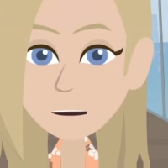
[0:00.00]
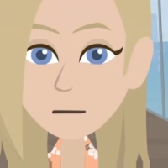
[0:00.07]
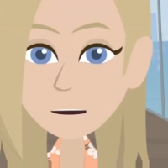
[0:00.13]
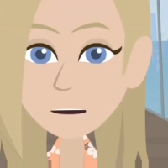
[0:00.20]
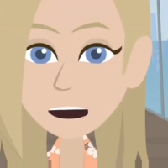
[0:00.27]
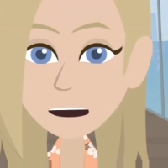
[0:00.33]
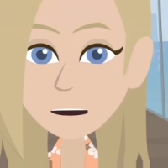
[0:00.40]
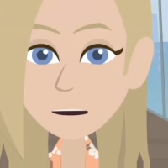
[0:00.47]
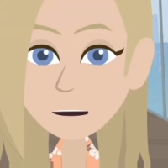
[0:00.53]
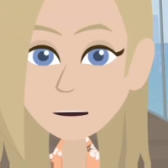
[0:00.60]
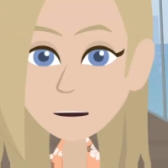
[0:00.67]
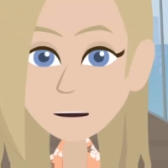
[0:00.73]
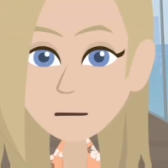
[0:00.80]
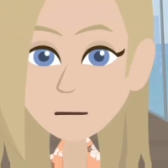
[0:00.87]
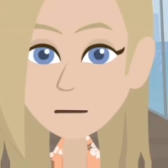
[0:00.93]
some
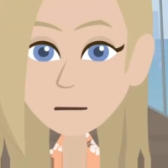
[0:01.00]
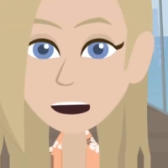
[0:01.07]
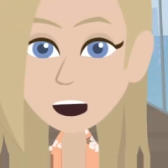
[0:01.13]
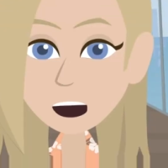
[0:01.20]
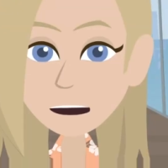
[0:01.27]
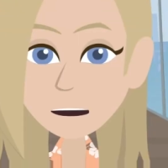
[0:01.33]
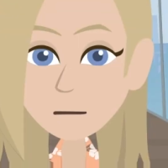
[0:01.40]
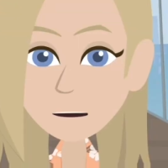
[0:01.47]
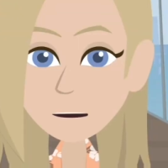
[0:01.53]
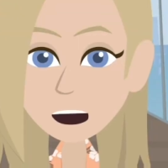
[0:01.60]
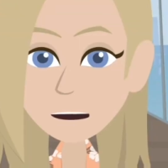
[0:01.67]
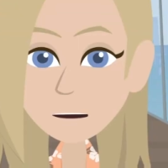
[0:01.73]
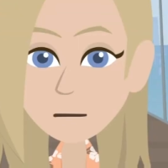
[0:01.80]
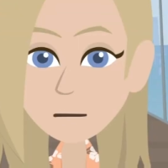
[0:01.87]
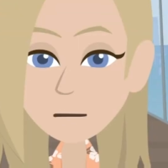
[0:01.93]
skills
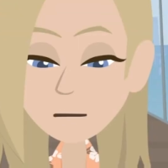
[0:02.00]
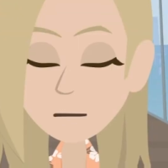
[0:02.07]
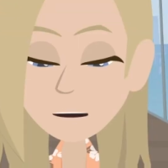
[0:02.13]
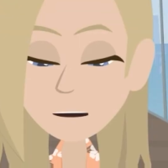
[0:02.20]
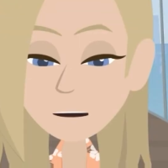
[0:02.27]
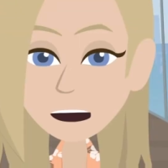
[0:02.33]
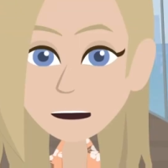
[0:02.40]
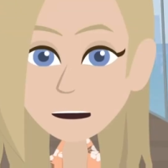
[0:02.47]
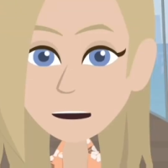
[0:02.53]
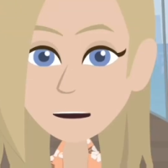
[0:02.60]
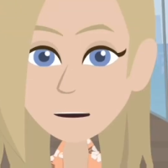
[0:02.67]
that are